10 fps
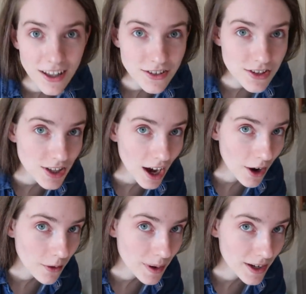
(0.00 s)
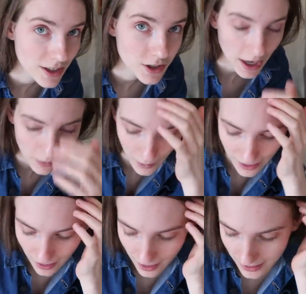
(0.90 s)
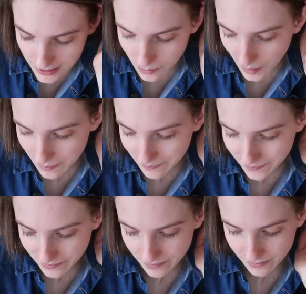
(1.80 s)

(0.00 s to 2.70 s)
So we're going to try one last one.